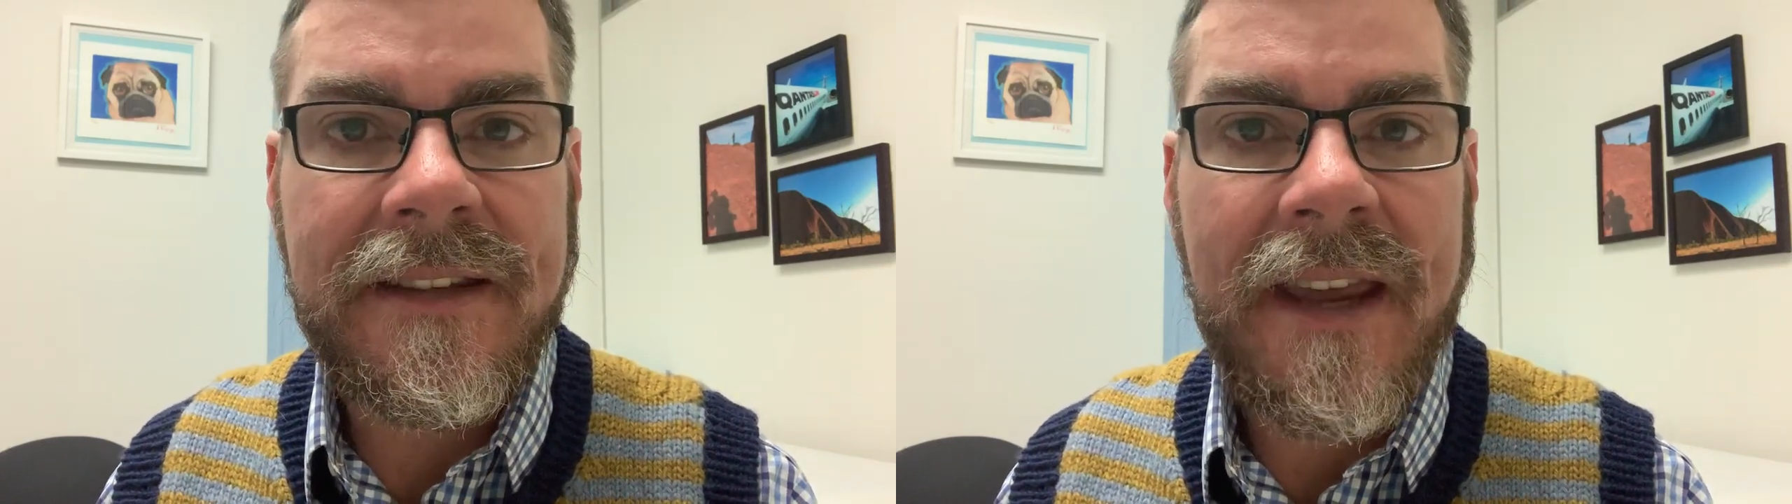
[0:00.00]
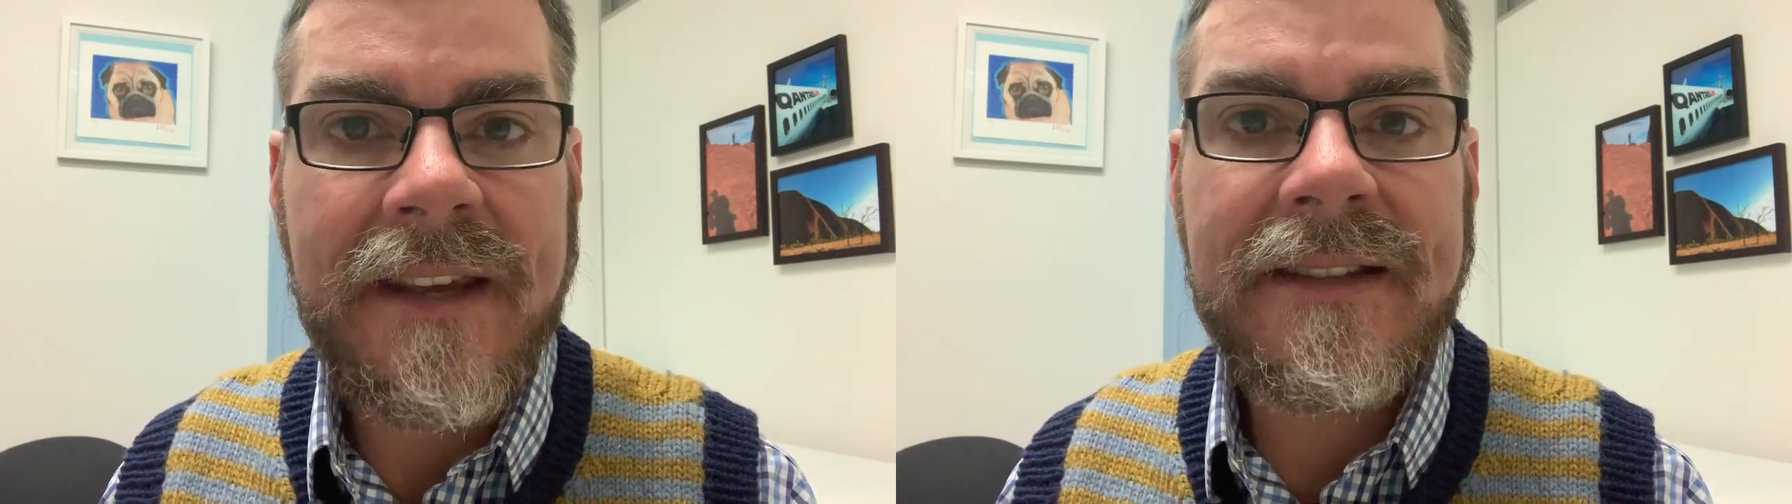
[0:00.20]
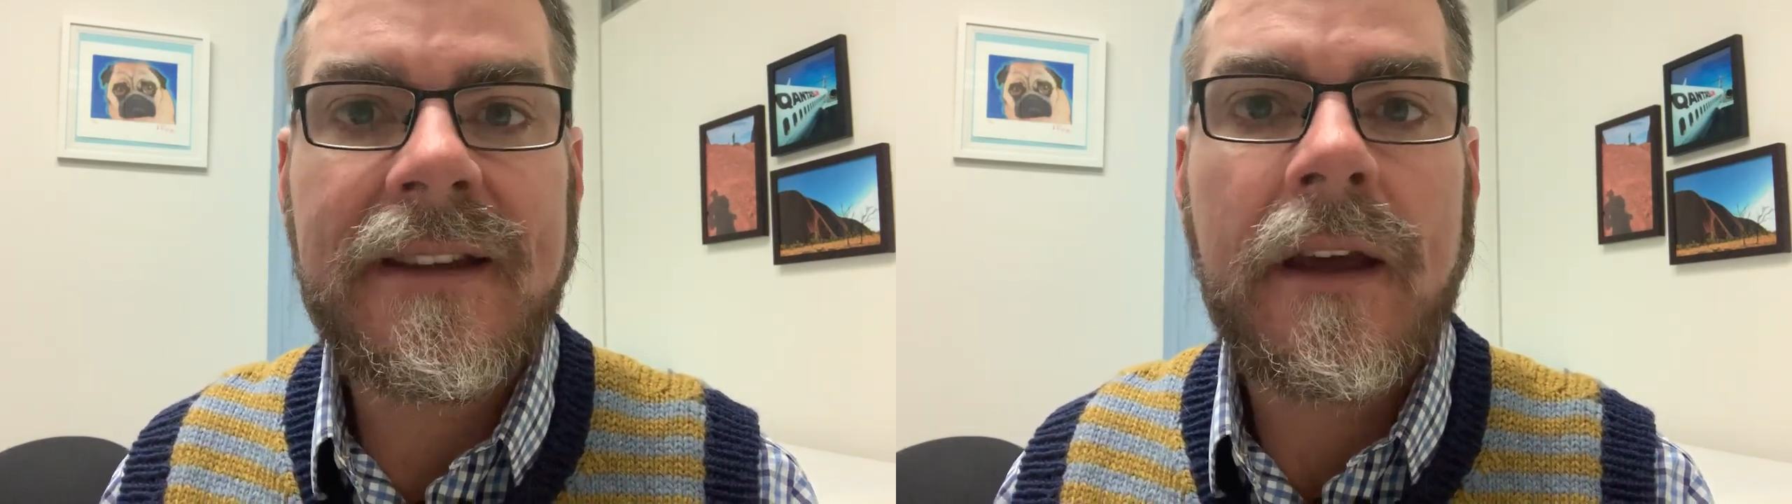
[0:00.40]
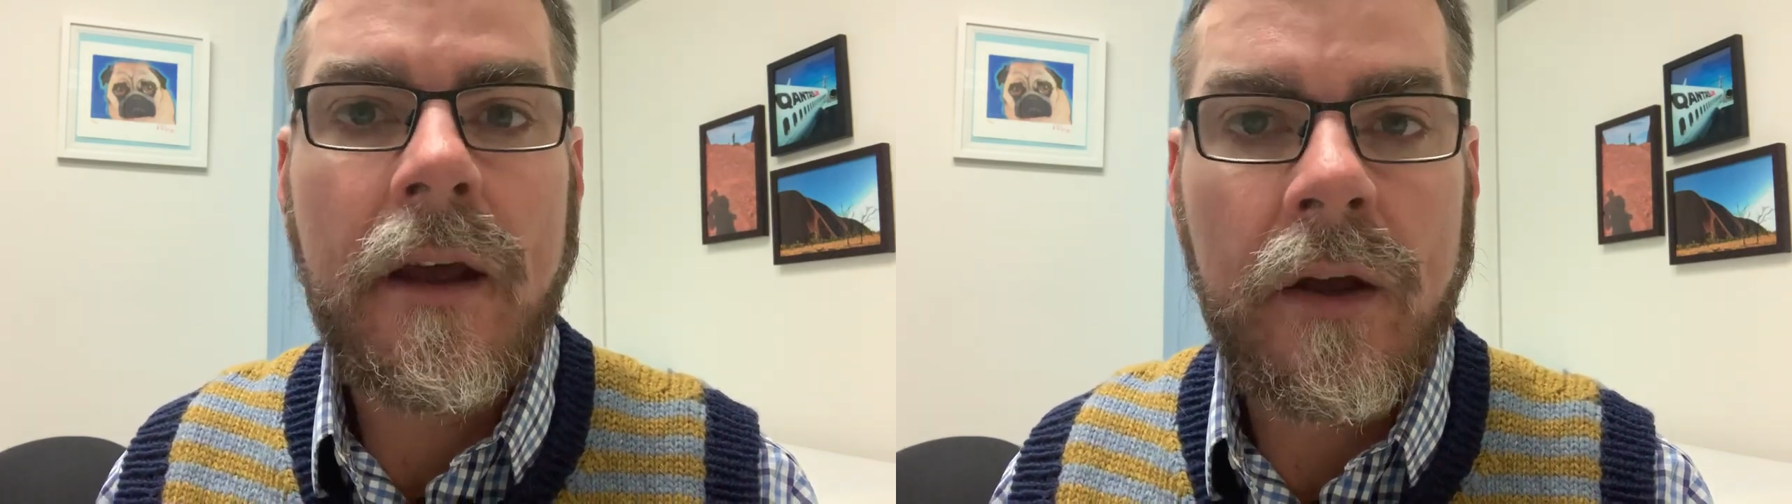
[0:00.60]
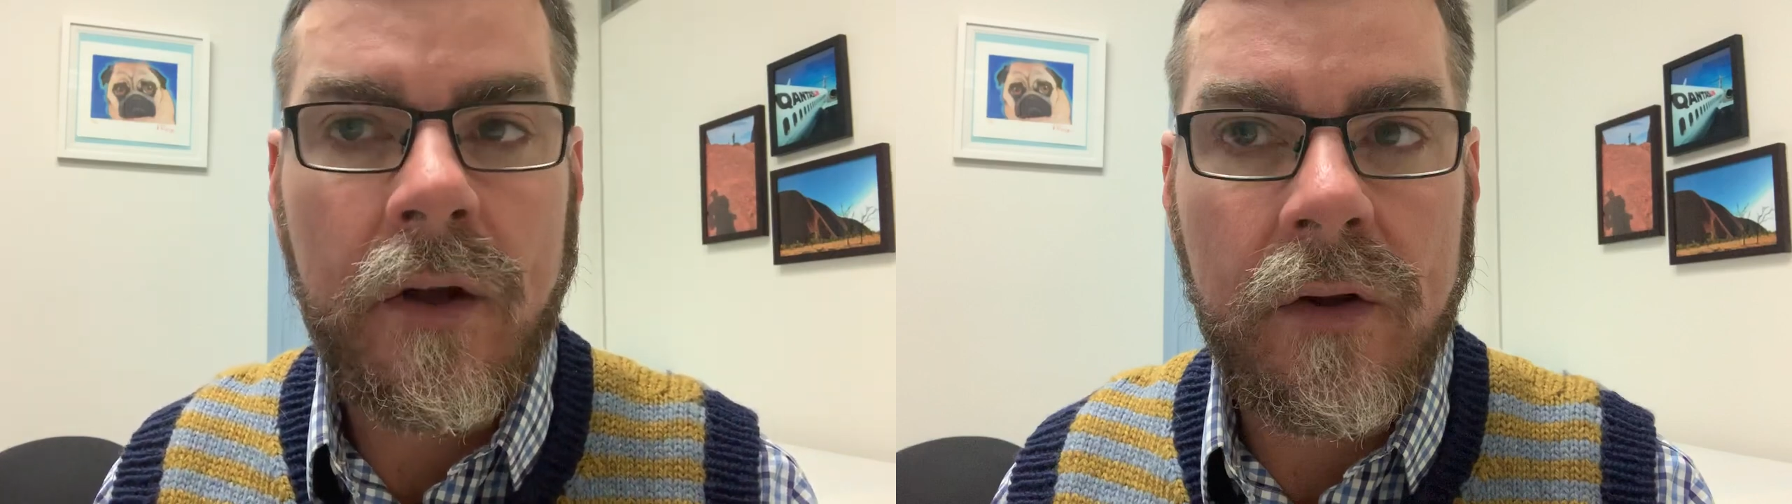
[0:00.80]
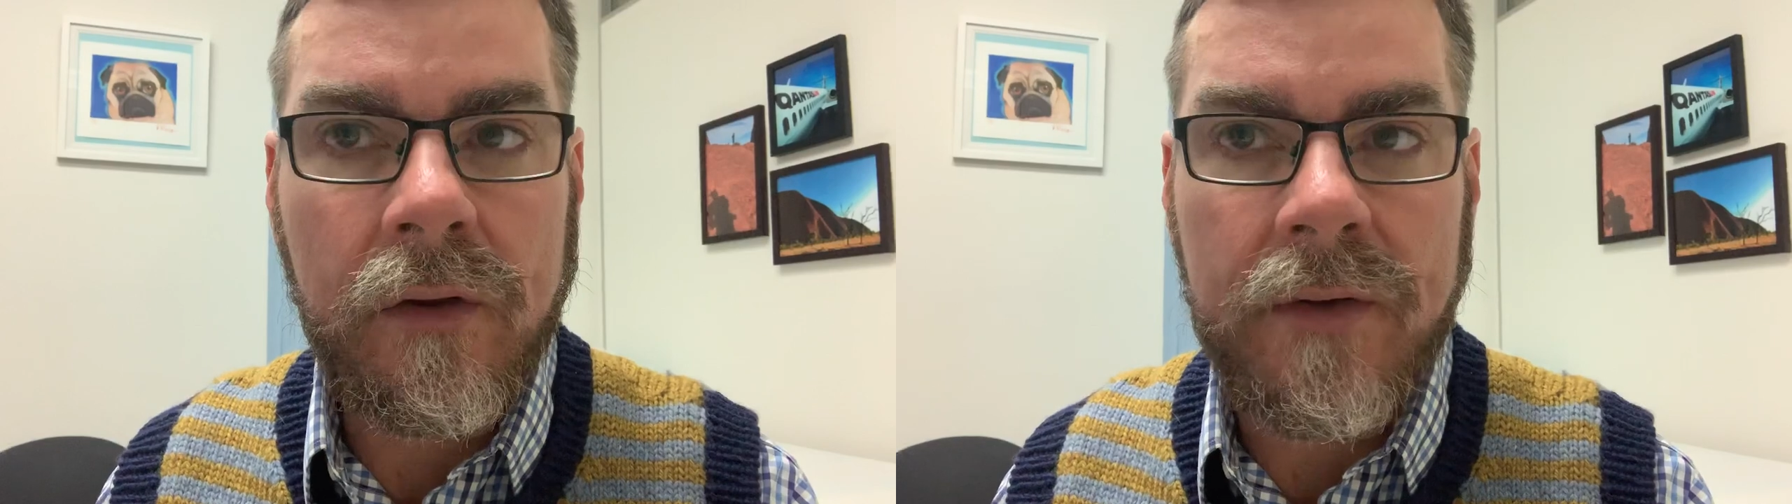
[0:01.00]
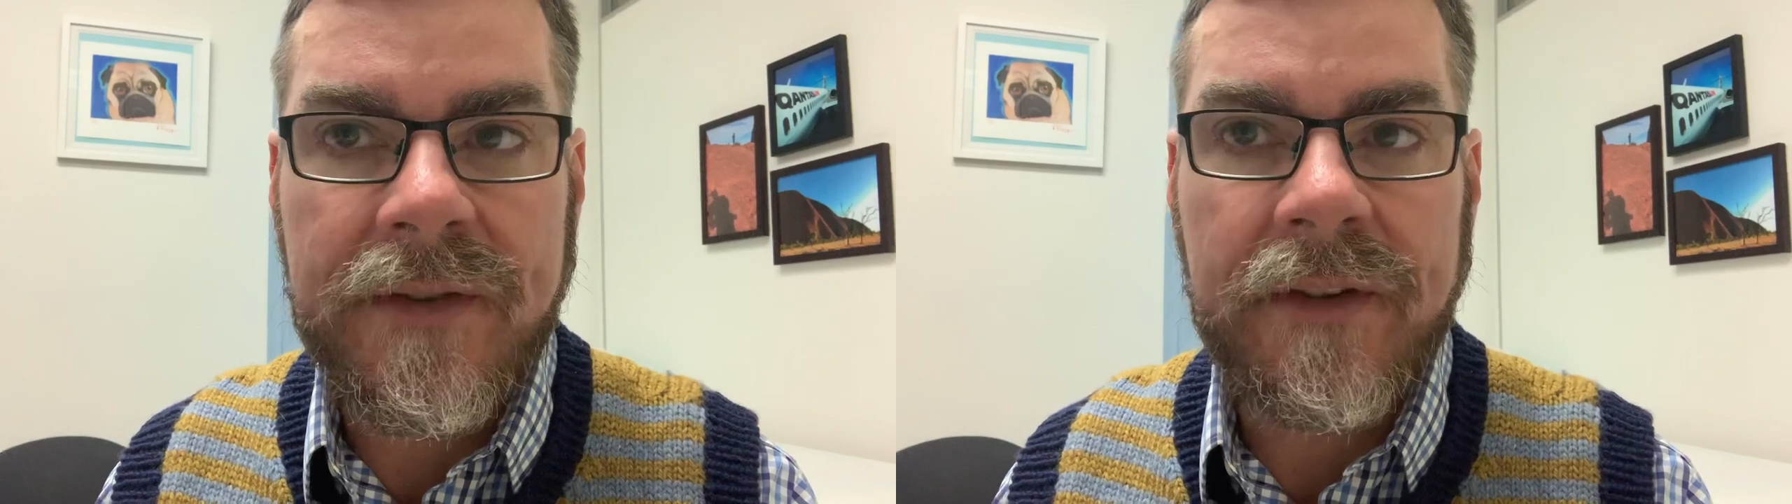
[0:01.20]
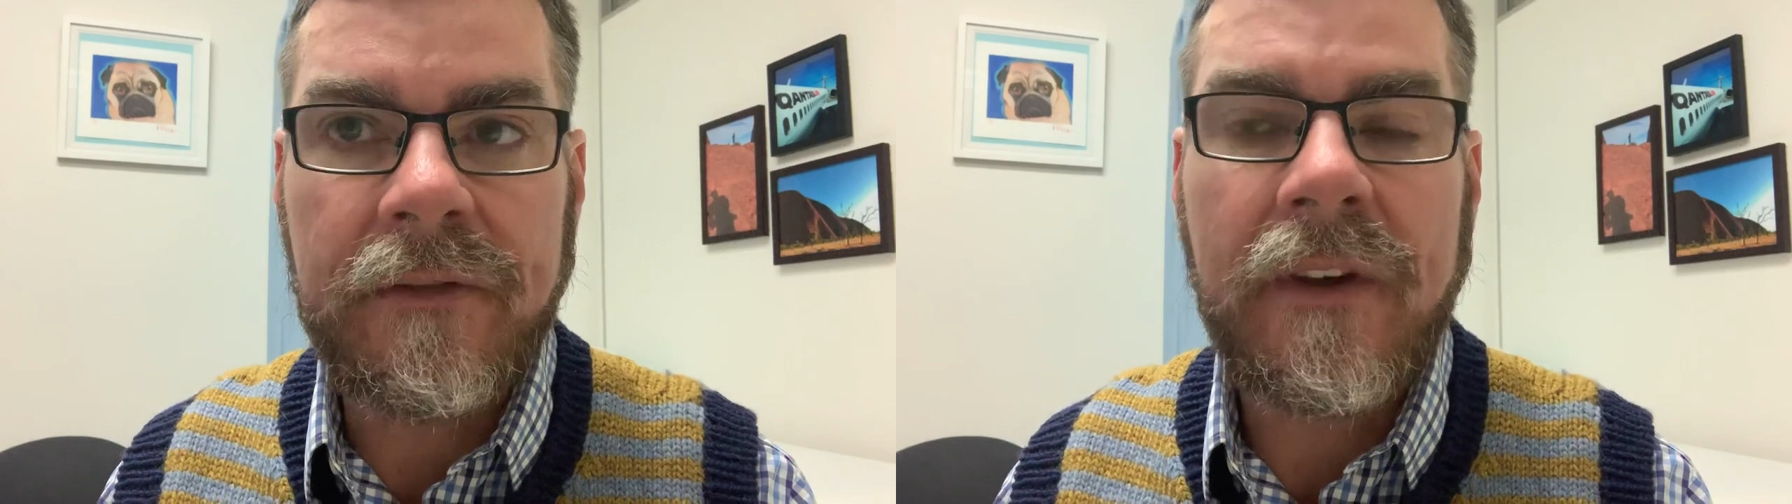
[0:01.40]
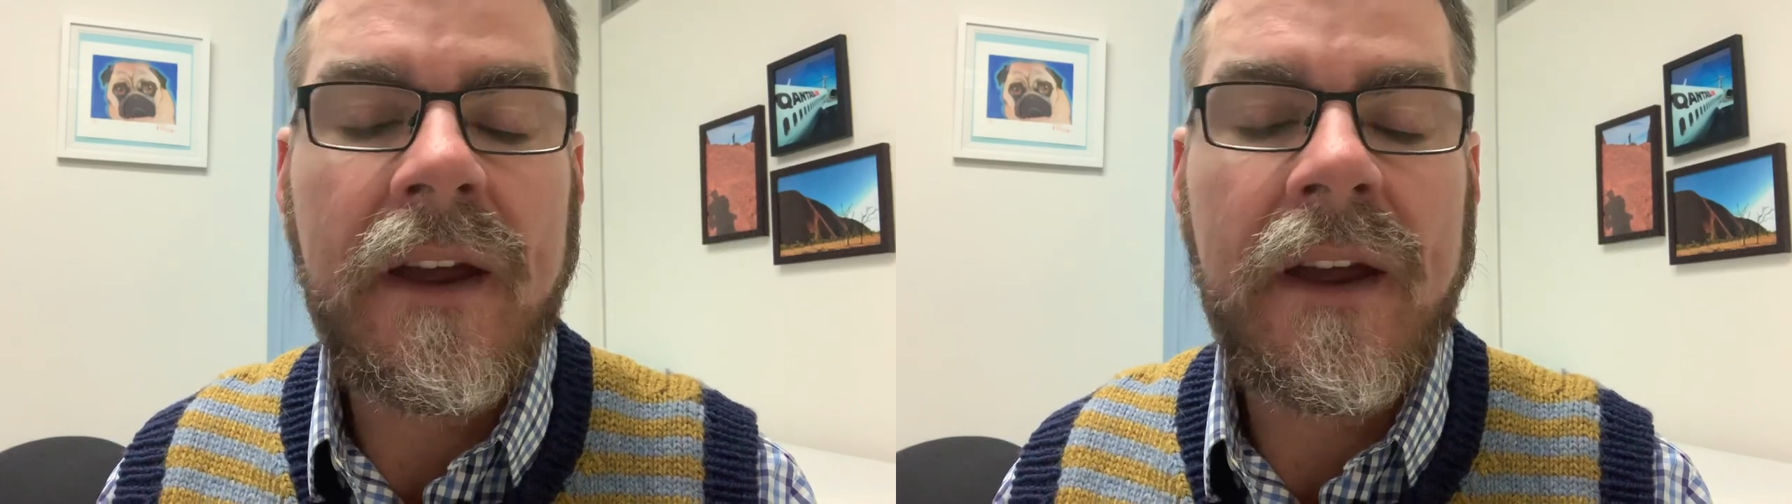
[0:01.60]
test conclusive.